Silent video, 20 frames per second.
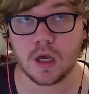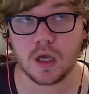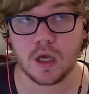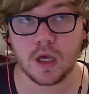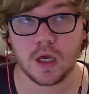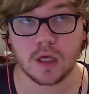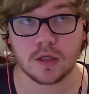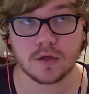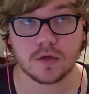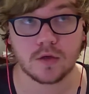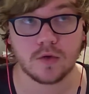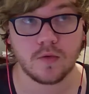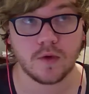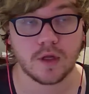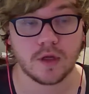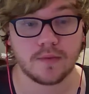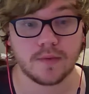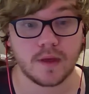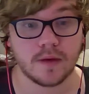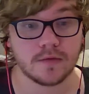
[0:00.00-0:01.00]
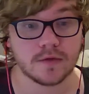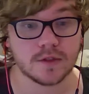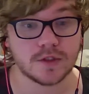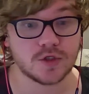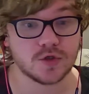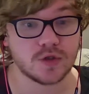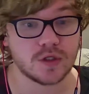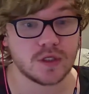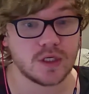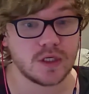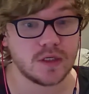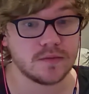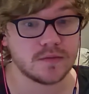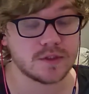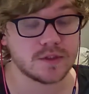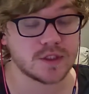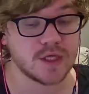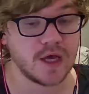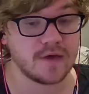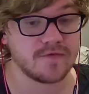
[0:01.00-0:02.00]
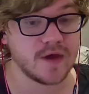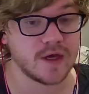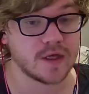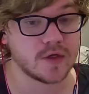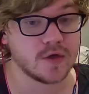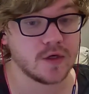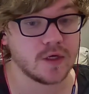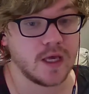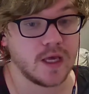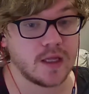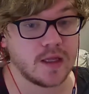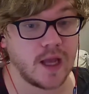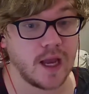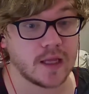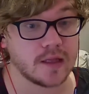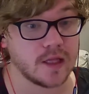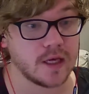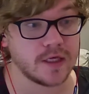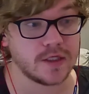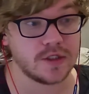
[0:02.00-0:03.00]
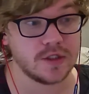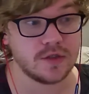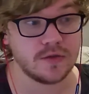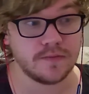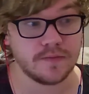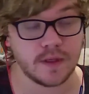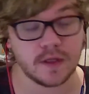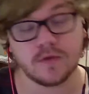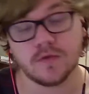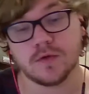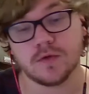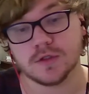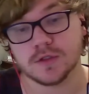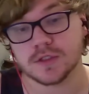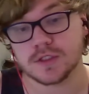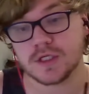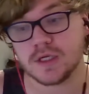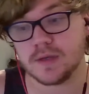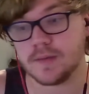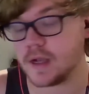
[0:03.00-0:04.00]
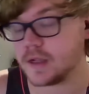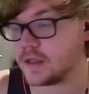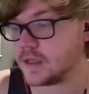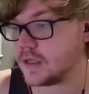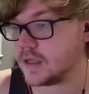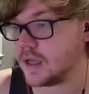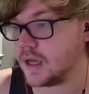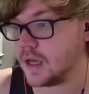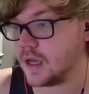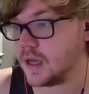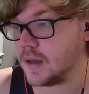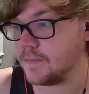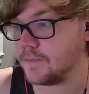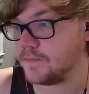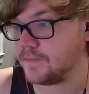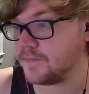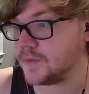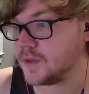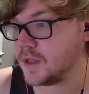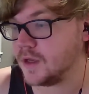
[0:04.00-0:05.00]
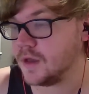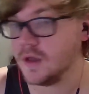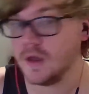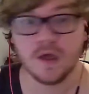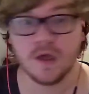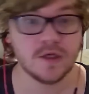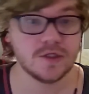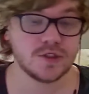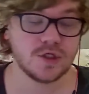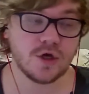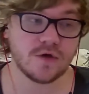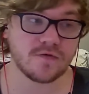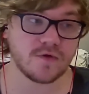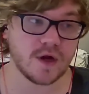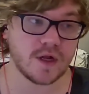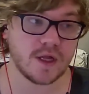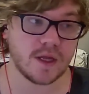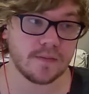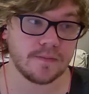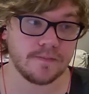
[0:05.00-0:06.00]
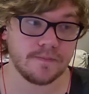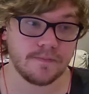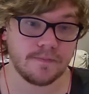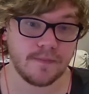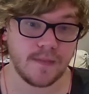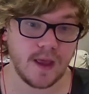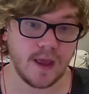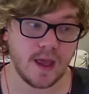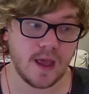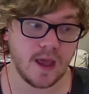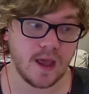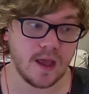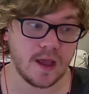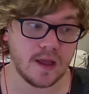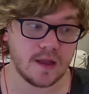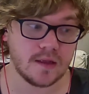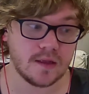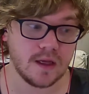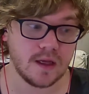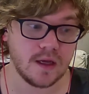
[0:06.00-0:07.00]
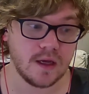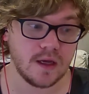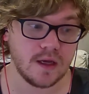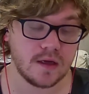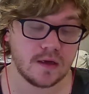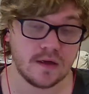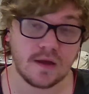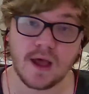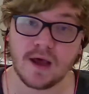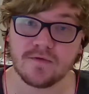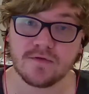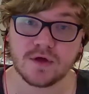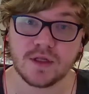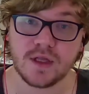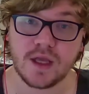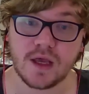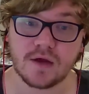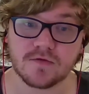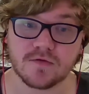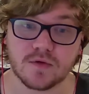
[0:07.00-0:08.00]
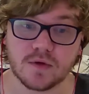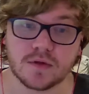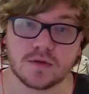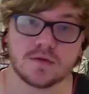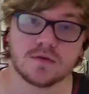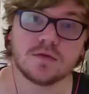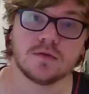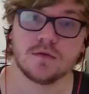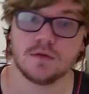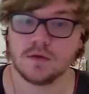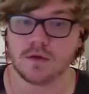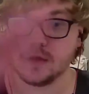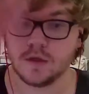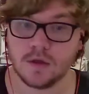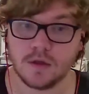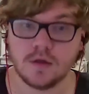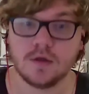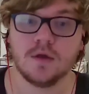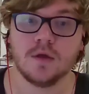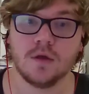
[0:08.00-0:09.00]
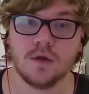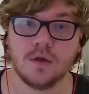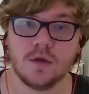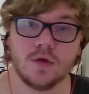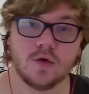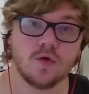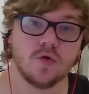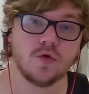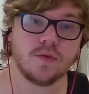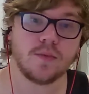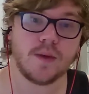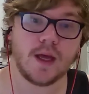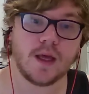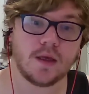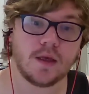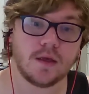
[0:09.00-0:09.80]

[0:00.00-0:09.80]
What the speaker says: don't know when I'll be able to stream Sky Factory again. I'd like to, but we'll see about it. See y'all Friday, and have a good day, everyone. Goodbye.